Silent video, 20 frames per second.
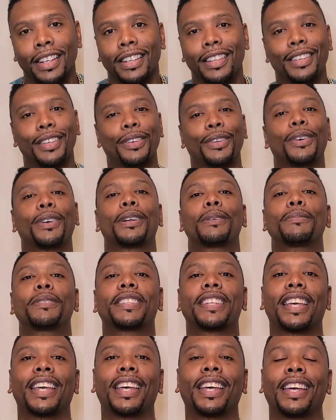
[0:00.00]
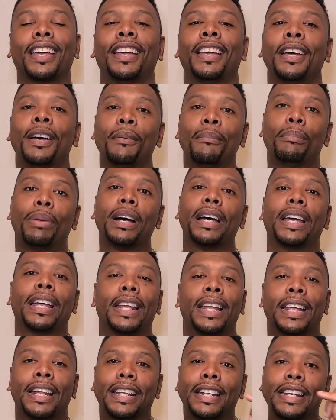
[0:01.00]
You know what I'm saying? But
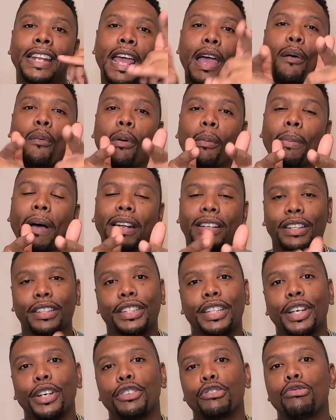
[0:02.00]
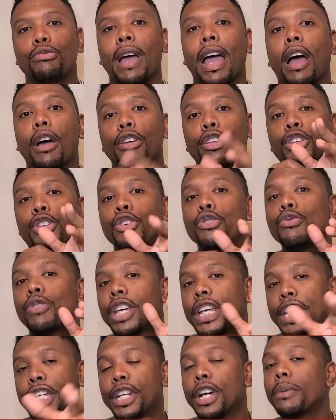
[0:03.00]
now I'm about to tell you how you
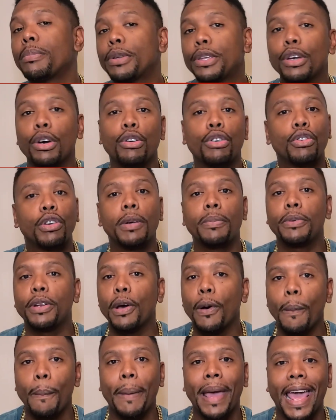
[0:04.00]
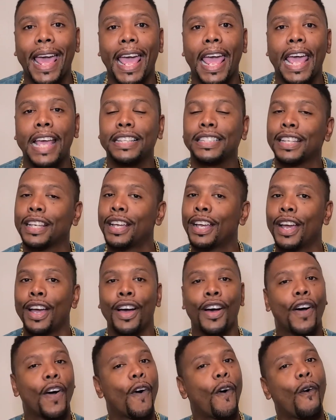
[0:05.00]
can double your crypto
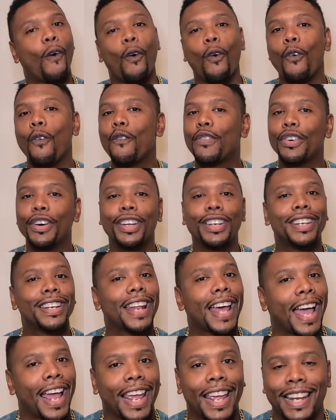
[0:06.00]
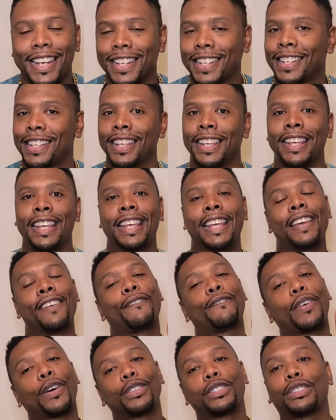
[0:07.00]
bags overnight.
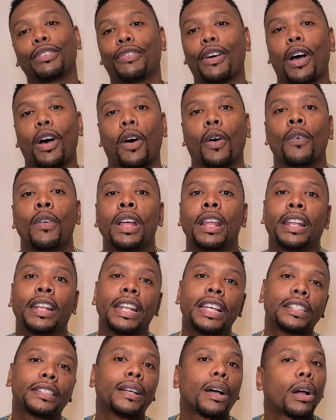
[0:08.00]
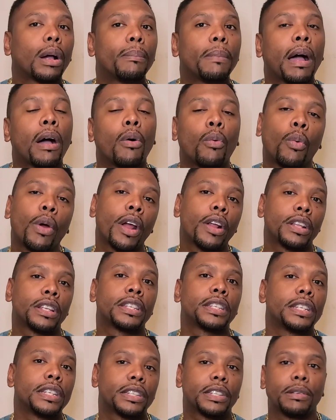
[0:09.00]
First of all, let's talk about where the
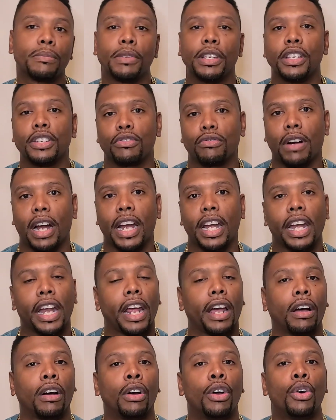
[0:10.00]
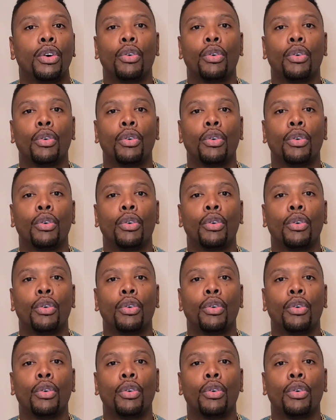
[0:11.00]
system is right now.